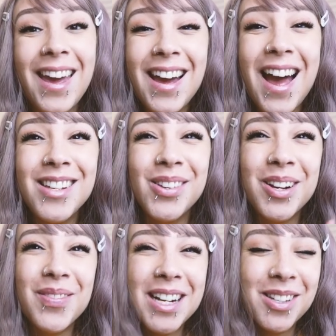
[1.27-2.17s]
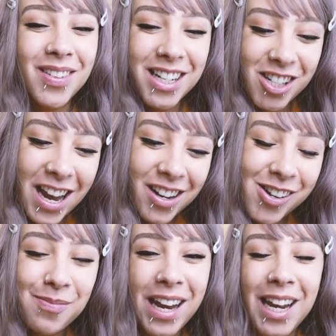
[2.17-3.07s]
Hey guys, welcome back to my
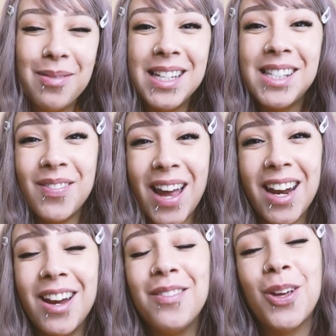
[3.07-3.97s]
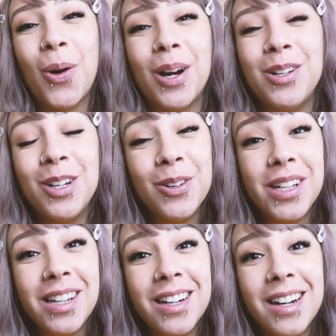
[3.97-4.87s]
channel. My name is Savannah if you are new
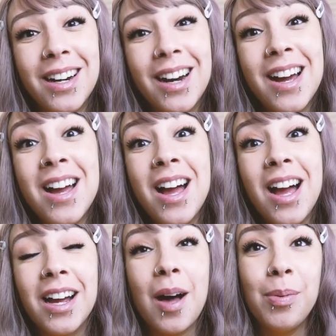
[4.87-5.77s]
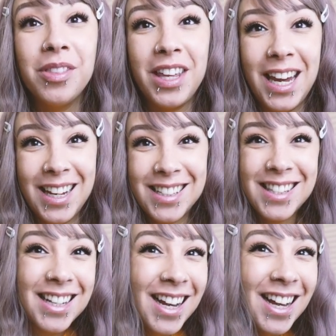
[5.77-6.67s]
here. Couple
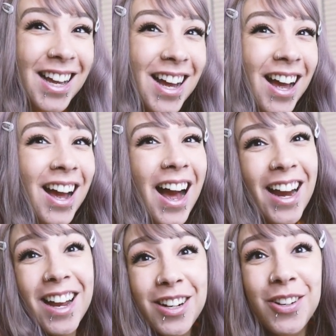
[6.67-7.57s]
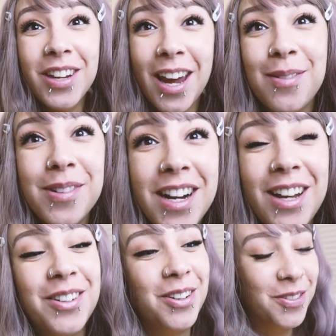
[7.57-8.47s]
things. I got a new camera. I
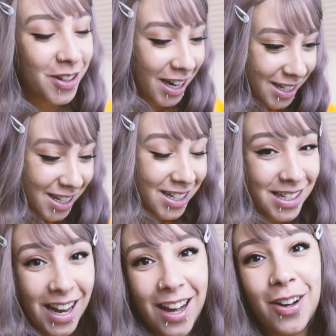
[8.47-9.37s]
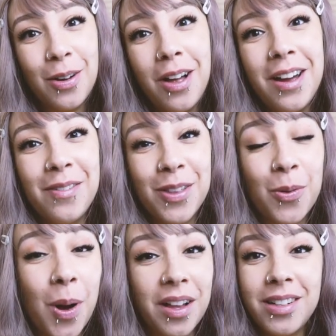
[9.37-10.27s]
don't know if you guys can tell if the
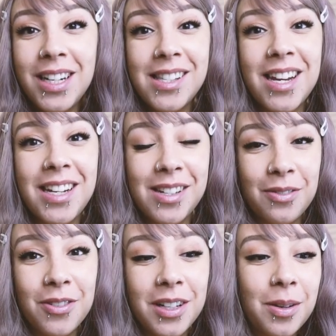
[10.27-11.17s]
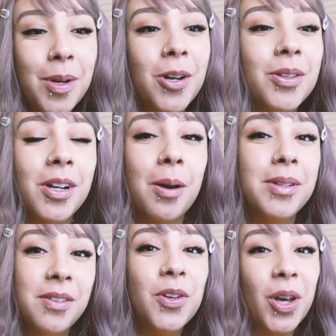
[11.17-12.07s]
quality is any different. Let me know in the
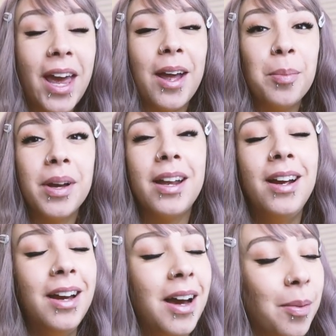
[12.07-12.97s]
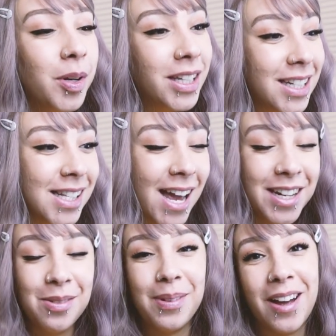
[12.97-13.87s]
comments if you can, but I'm really
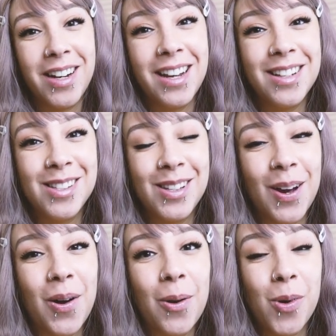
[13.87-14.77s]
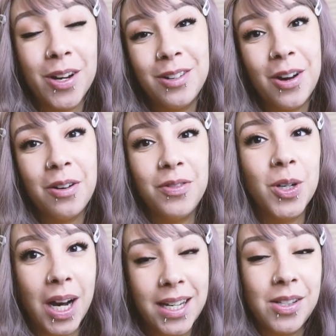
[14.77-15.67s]
excited about it. So I want to know if you
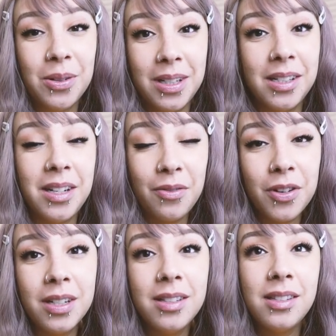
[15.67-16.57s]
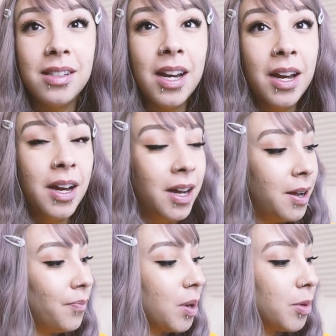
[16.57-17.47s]
guys notice a difference.
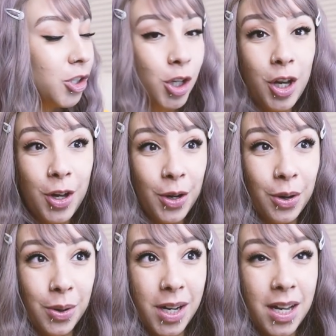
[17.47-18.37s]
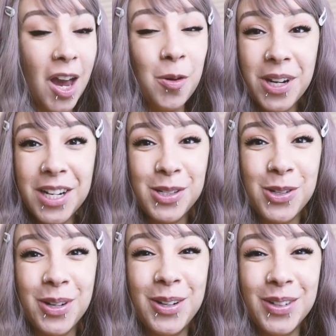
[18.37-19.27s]
Number two, I hope you guys are
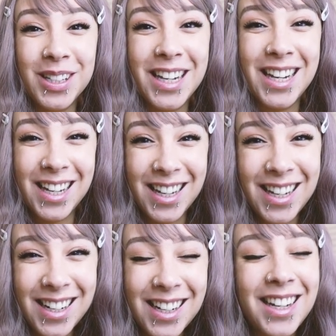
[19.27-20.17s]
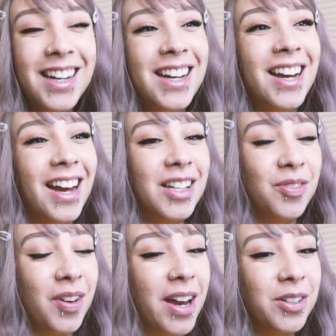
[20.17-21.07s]
doing really good. It's
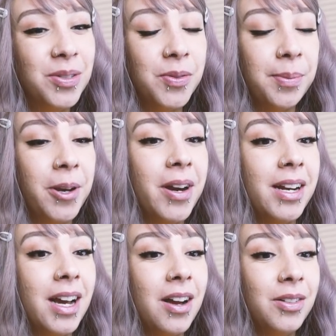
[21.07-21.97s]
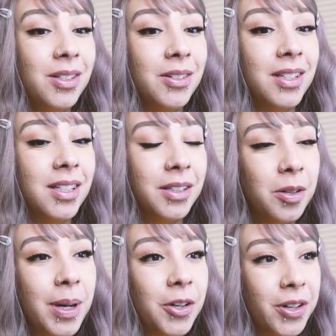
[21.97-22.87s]
finals for me right now, so it's a
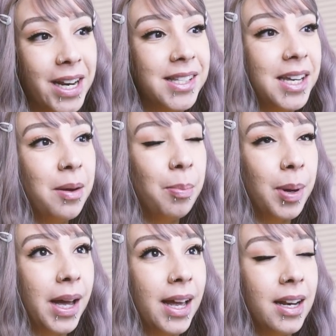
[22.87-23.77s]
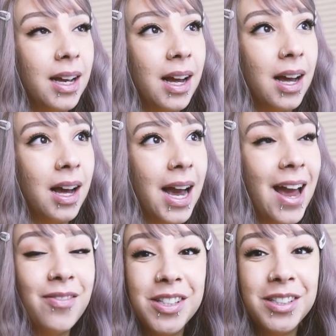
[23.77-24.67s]
little bit crazy, but uh, I
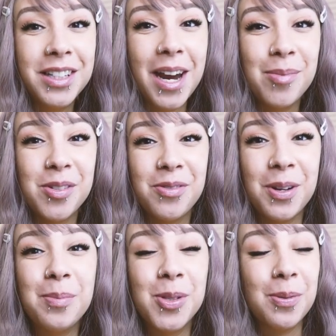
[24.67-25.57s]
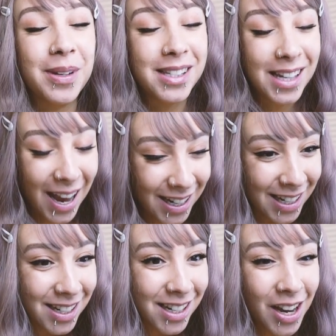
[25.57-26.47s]
have a little time to film, so I'm
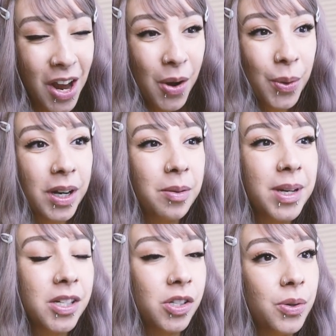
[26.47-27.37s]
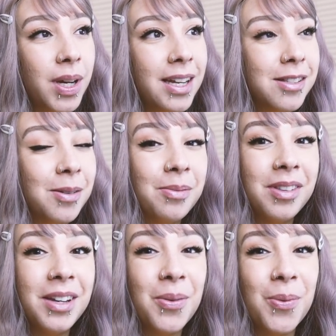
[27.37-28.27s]
excited. We're gonna be doing
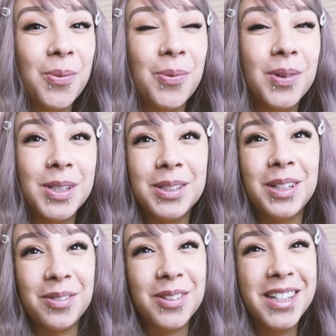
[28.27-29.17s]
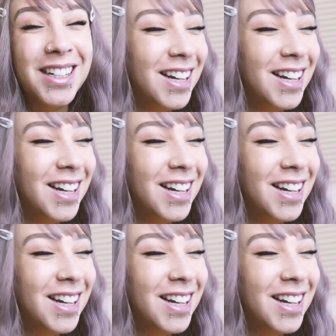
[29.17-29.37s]
something a little different.